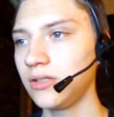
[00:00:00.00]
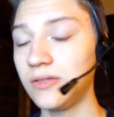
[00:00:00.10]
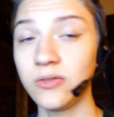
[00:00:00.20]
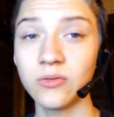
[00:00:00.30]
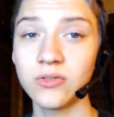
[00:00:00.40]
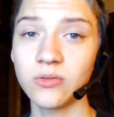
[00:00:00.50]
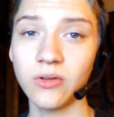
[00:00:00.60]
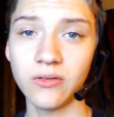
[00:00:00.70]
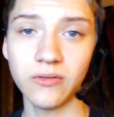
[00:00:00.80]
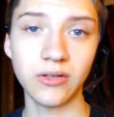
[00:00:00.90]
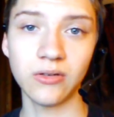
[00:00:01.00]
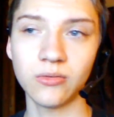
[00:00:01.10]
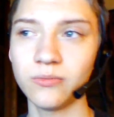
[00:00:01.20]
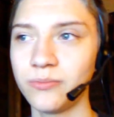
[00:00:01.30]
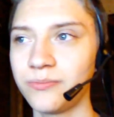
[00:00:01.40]
if you enjoy the
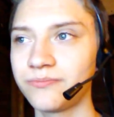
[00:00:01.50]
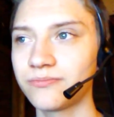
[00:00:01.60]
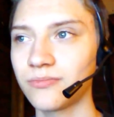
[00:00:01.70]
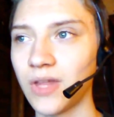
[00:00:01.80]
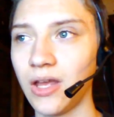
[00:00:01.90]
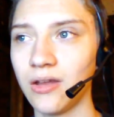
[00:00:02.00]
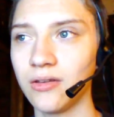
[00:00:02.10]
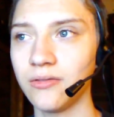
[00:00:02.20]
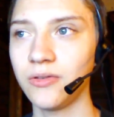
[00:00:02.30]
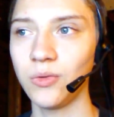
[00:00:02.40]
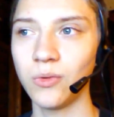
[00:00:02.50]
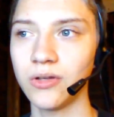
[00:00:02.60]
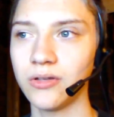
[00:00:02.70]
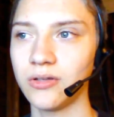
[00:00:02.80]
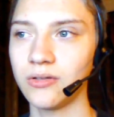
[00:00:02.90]
video and if you
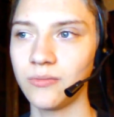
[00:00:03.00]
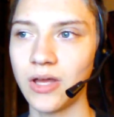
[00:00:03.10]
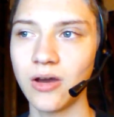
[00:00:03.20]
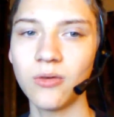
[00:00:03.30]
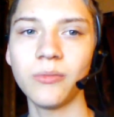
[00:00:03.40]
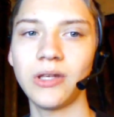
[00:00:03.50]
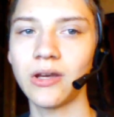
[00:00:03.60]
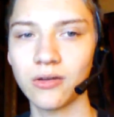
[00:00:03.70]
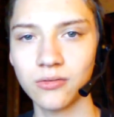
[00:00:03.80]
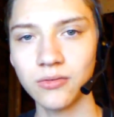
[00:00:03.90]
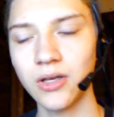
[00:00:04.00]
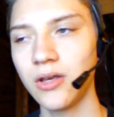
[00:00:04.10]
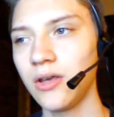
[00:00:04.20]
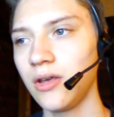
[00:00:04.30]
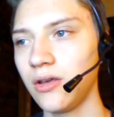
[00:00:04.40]
want to help me out,
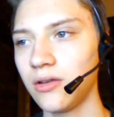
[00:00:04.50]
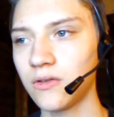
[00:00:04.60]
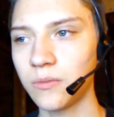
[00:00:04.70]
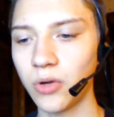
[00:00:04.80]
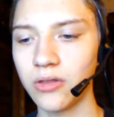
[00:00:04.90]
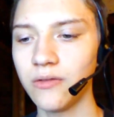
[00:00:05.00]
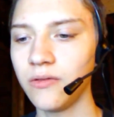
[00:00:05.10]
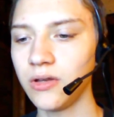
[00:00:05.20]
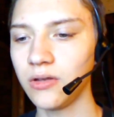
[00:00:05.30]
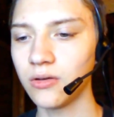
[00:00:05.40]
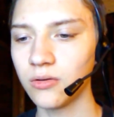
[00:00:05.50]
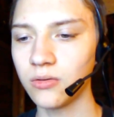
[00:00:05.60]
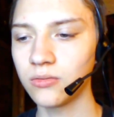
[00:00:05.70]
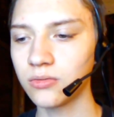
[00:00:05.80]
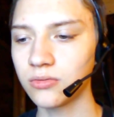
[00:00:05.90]
spread the
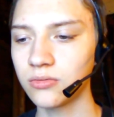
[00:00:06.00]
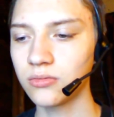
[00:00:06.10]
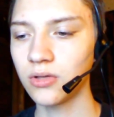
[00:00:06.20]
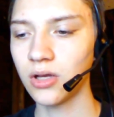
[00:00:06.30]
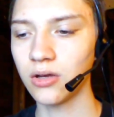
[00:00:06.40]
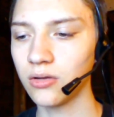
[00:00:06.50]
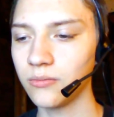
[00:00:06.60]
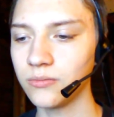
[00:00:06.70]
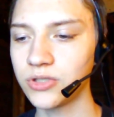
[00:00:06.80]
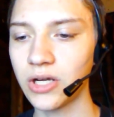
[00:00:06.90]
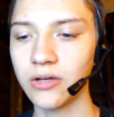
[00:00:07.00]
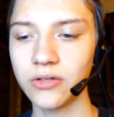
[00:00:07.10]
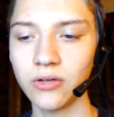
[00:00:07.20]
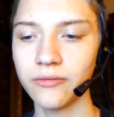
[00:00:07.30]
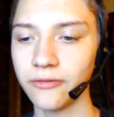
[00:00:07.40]
video, um, share it
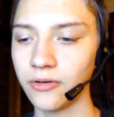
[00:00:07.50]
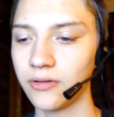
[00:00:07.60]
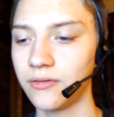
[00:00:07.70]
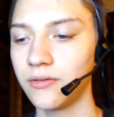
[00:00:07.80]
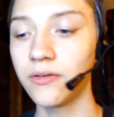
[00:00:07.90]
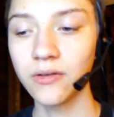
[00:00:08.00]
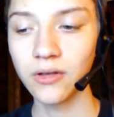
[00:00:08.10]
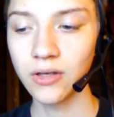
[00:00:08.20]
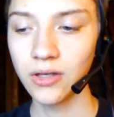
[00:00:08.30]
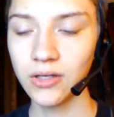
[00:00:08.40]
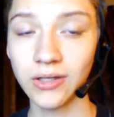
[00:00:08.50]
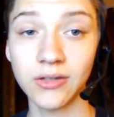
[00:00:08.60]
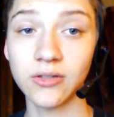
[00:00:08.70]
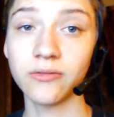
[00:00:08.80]
to your friends, get your